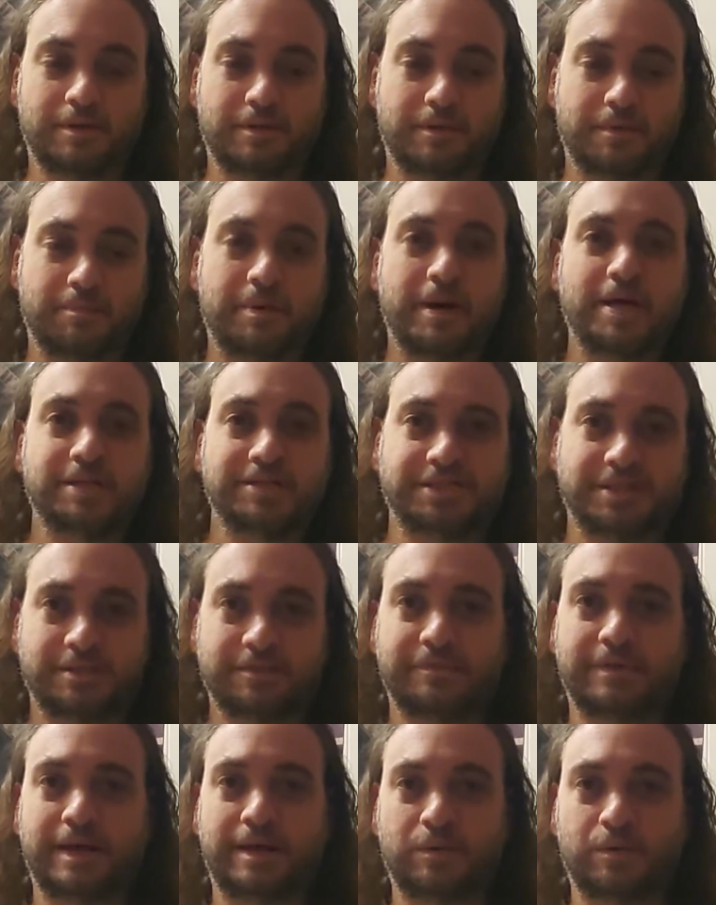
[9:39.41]
the
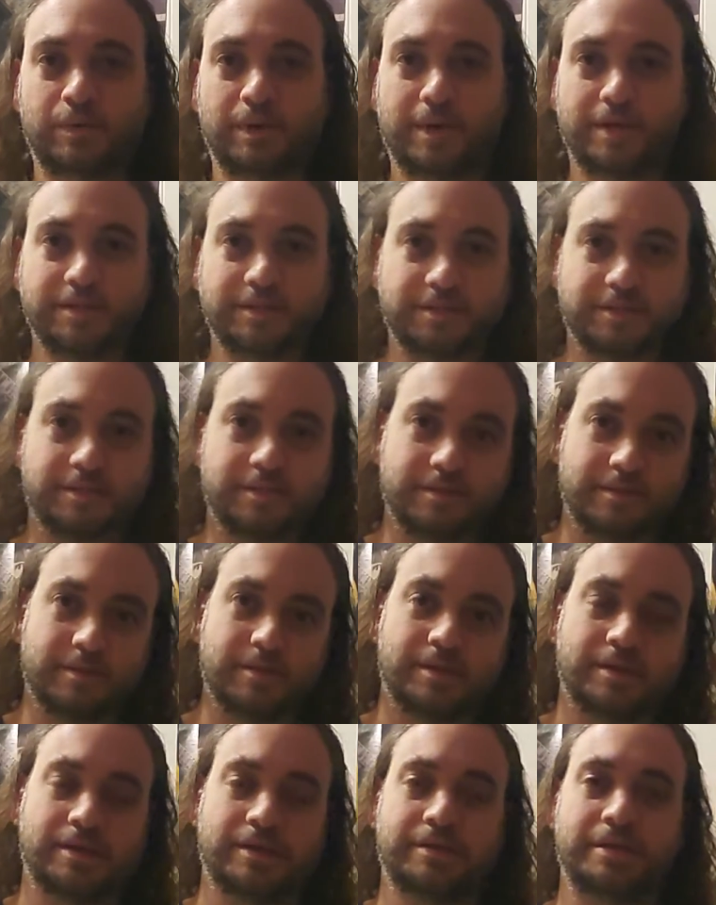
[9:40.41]
positive outweighs
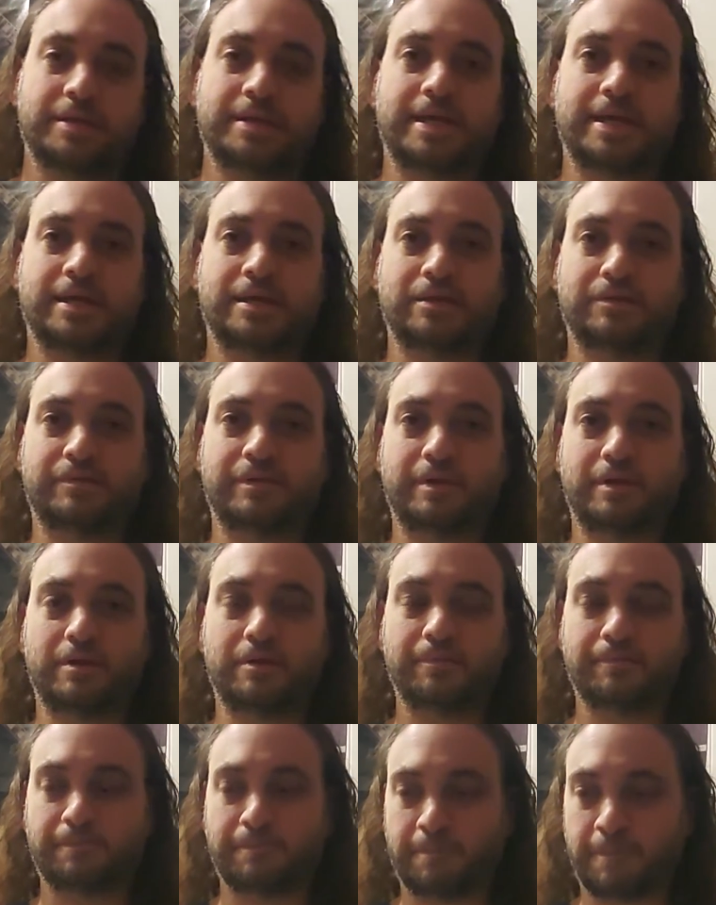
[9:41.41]
the negative here,